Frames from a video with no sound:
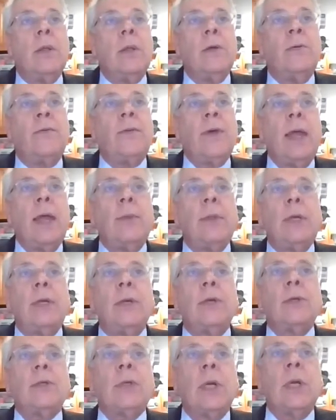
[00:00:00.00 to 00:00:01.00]
The family
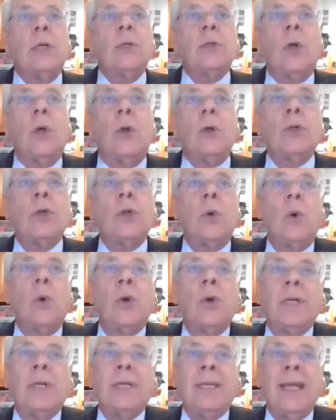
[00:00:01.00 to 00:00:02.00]
is also
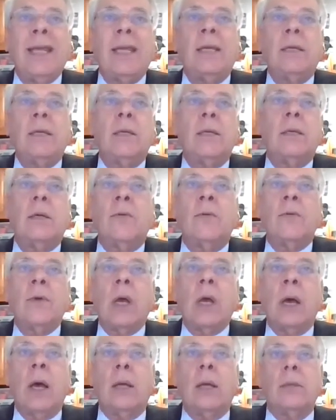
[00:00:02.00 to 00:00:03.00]
ordained of
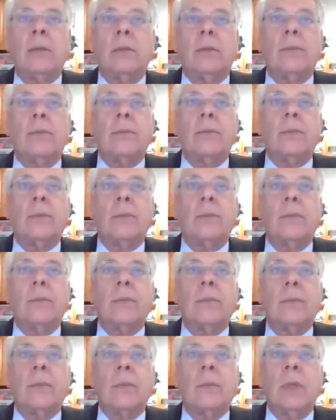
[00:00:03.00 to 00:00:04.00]
God,
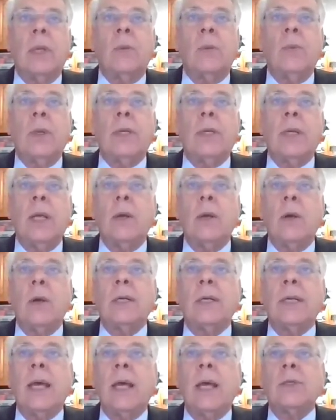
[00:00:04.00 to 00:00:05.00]
and we take our
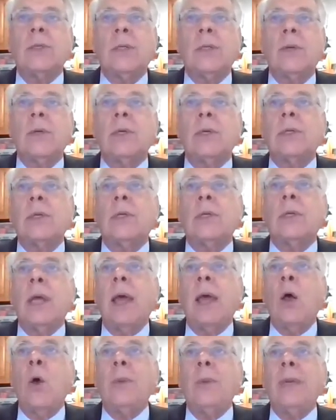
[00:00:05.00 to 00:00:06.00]
task seriously to
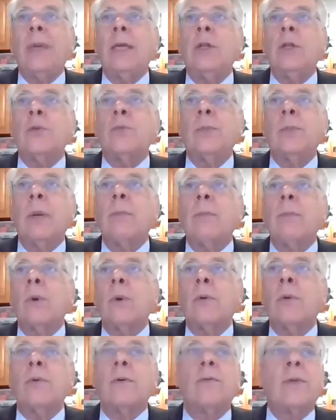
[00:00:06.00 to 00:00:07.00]
help each
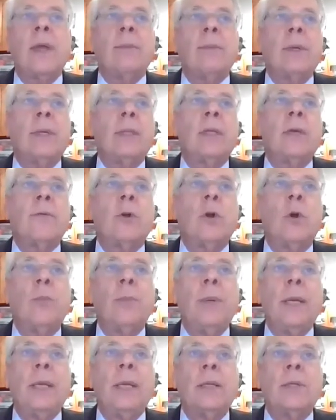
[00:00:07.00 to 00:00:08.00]
member of the family live in
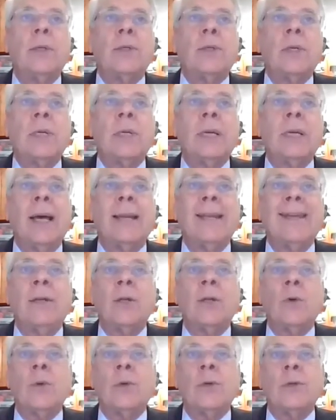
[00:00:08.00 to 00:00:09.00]
obedience to God
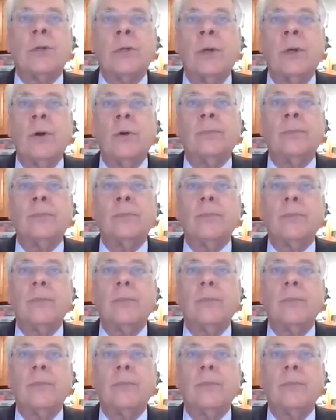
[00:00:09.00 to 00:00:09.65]
in Christian home.